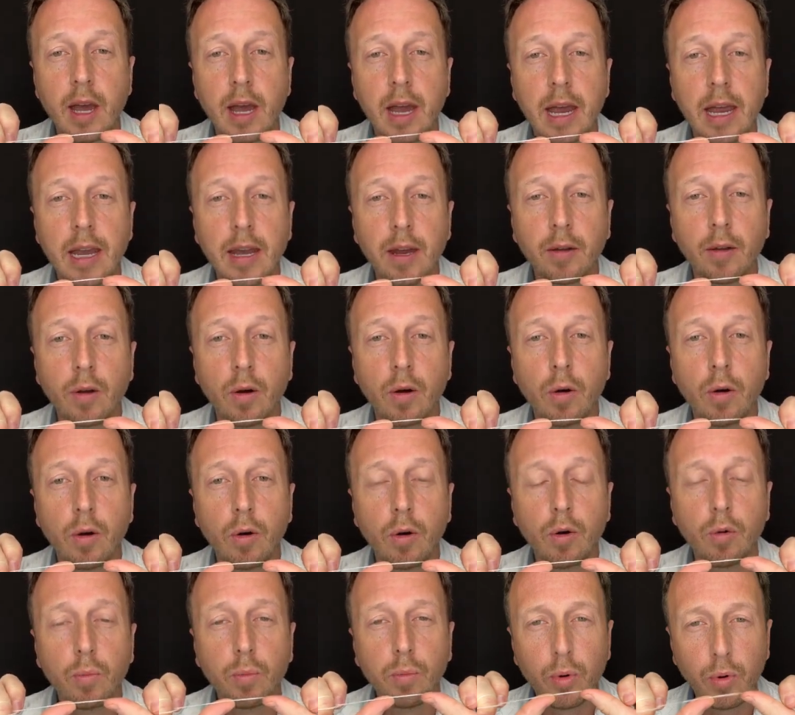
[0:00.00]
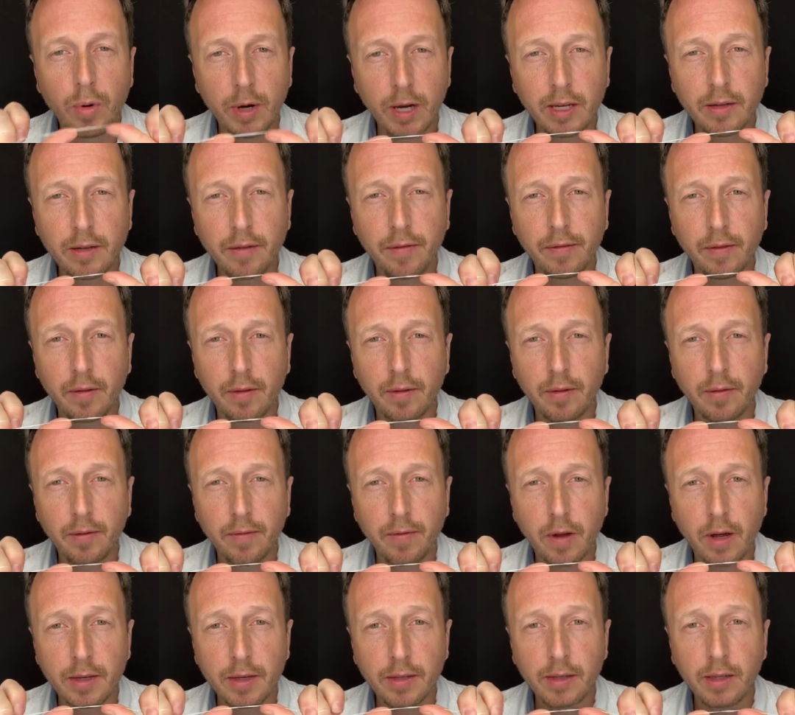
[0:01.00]
and now the whole point of
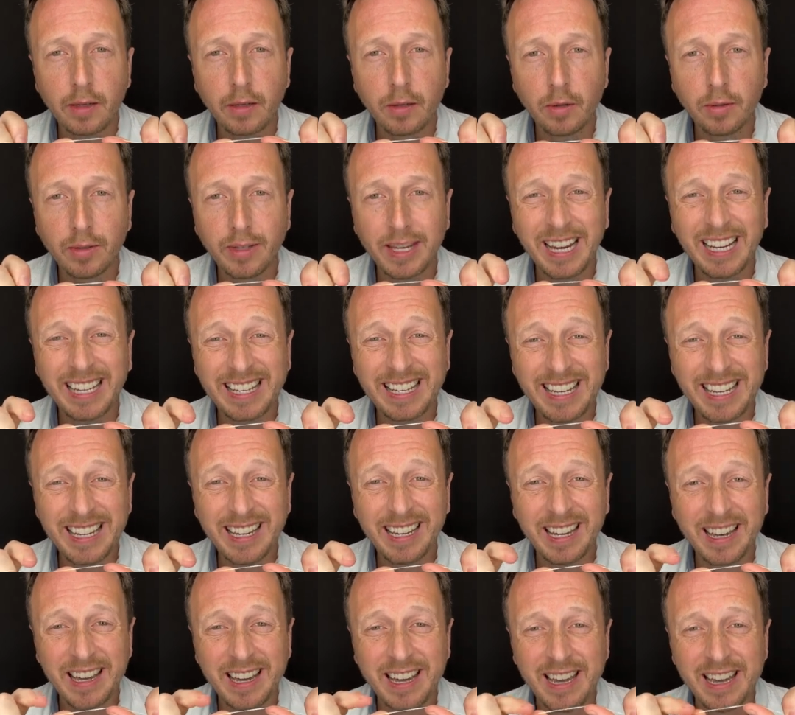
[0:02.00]
flossing, the whole technique